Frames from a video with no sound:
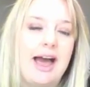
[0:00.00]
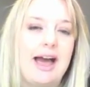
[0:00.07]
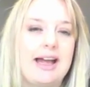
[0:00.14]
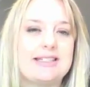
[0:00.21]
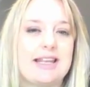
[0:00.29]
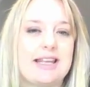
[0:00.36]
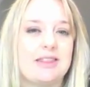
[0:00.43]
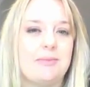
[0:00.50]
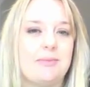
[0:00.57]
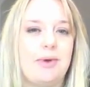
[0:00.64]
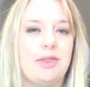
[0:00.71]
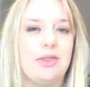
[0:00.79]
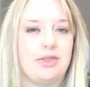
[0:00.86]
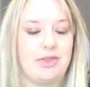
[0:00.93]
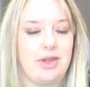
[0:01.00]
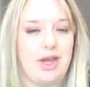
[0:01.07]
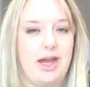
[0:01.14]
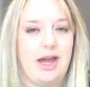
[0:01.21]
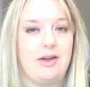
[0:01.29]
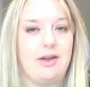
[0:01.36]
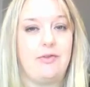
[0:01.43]
And the month
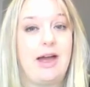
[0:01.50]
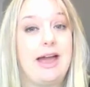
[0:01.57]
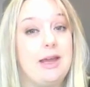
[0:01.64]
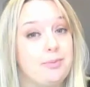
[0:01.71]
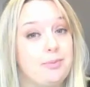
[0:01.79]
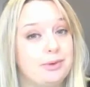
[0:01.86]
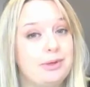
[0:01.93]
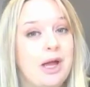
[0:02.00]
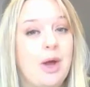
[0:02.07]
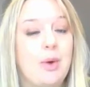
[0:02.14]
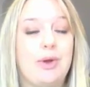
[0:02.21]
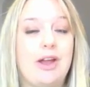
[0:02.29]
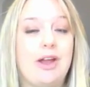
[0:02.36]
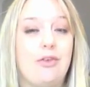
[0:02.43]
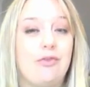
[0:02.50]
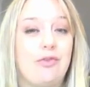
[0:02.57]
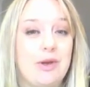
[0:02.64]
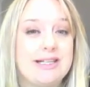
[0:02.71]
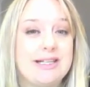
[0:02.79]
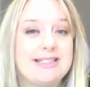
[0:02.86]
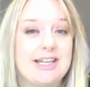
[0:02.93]
of April, we are
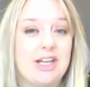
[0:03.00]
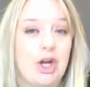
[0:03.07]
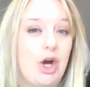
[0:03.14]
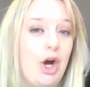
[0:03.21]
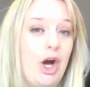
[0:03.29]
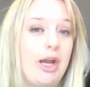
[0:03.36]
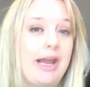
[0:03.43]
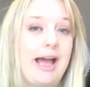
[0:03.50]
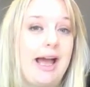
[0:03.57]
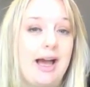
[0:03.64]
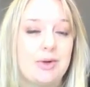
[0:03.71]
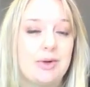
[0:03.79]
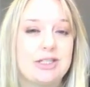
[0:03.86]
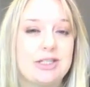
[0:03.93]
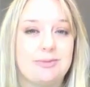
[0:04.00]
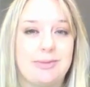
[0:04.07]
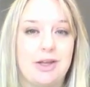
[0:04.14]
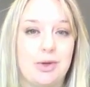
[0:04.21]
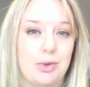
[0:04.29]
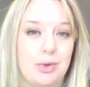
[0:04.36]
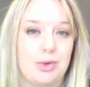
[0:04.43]
focusing on how to
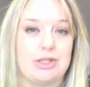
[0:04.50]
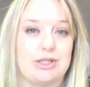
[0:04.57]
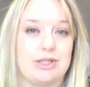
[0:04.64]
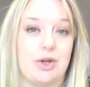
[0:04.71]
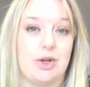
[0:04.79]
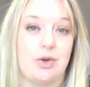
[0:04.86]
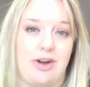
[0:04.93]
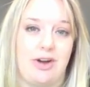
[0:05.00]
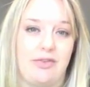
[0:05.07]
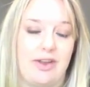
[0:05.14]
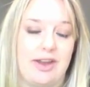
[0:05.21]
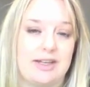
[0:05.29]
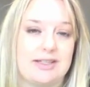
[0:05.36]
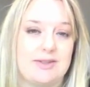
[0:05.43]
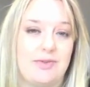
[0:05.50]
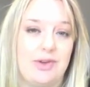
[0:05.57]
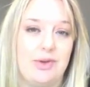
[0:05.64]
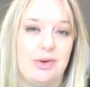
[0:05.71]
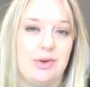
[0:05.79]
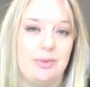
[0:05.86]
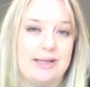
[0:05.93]
make gorgeous graphics for
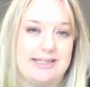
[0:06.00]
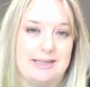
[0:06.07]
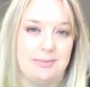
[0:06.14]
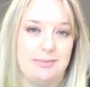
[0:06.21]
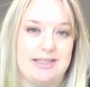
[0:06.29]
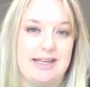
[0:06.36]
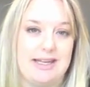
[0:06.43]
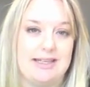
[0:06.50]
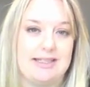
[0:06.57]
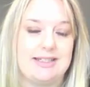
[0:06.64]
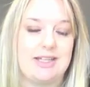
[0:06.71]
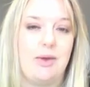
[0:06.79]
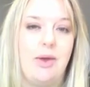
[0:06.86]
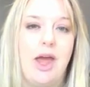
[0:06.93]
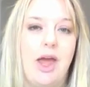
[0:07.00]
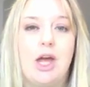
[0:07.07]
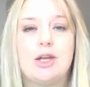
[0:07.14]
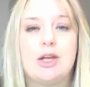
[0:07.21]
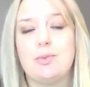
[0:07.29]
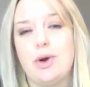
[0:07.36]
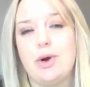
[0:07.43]
your wedding business. So
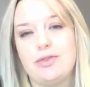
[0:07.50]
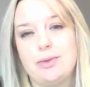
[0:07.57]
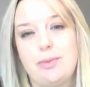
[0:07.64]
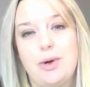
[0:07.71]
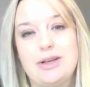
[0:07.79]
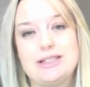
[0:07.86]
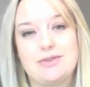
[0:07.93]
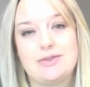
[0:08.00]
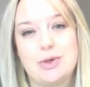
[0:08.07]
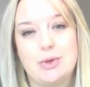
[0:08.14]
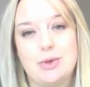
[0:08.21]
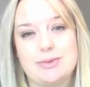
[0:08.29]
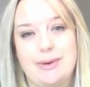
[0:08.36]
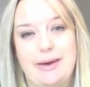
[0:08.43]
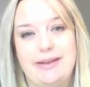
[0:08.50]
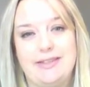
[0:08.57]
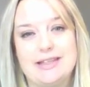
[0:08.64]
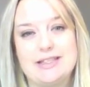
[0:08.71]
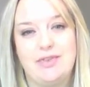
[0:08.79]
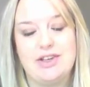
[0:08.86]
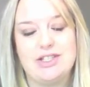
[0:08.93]
one of the points I've talked about in
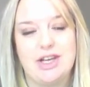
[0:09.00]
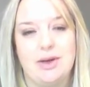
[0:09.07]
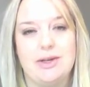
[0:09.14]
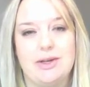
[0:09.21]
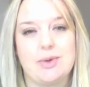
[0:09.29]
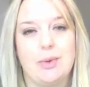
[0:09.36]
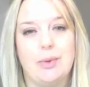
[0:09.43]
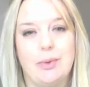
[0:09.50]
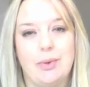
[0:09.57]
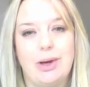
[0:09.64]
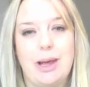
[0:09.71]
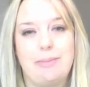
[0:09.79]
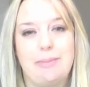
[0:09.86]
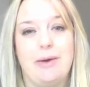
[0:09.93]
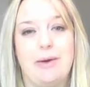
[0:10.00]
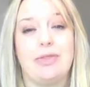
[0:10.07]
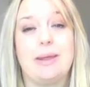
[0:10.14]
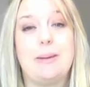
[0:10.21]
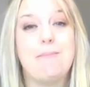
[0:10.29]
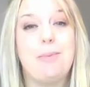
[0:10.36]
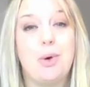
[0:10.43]
this video is all about
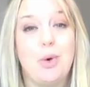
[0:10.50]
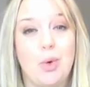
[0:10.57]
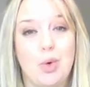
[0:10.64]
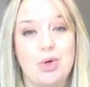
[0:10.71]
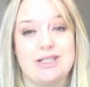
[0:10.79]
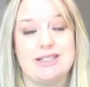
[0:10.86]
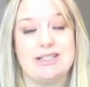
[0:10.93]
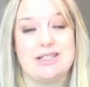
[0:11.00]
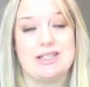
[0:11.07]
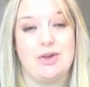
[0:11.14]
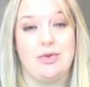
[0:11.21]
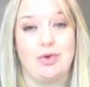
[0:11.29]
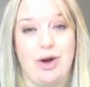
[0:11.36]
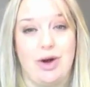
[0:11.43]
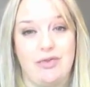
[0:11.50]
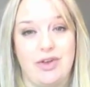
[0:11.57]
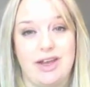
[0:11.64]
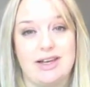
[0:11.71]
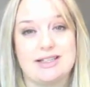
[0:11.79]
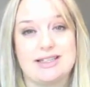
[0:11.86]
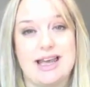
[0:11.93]
the importance of
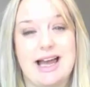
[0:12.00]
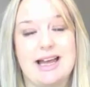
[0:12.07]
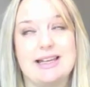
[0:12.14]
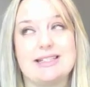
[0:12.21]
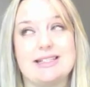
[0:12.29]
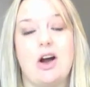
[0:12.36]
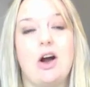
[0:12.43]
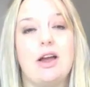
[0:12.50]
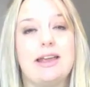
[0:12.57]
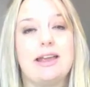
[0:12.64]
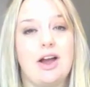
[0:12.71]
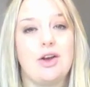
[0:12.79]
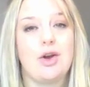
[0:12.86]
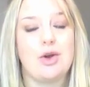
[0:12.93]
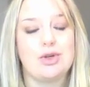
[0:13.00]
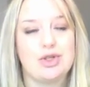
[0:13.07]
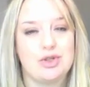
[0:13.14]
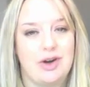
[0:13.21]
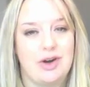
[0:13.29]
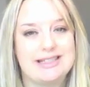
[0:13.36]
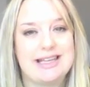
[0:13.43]
graphics, and I cannot
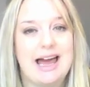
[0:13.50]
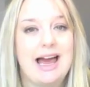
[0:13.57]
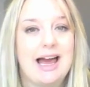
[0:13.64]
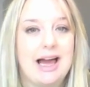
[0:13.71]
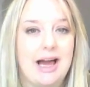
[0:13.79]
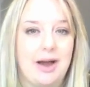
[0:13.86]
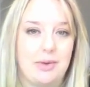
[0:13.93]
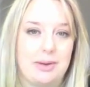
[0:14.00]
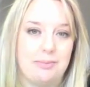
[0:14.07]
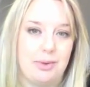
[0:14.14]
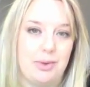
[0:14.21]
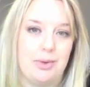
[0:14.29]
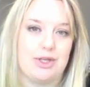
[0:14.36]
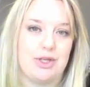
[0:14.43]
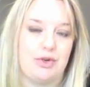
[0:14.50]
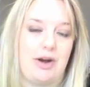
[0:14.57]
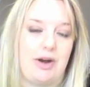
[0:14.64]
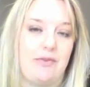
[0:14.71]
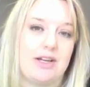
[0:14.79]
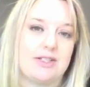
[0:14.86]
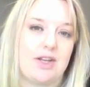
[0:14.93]
stress how important
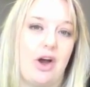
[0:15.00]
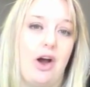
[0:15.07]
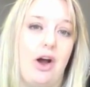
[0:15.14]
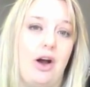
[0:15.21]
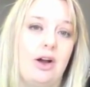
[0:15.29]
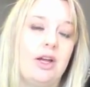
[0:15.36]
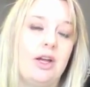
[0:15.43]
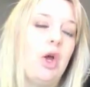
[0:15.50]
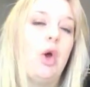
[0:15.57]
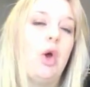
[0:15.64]
graphics are.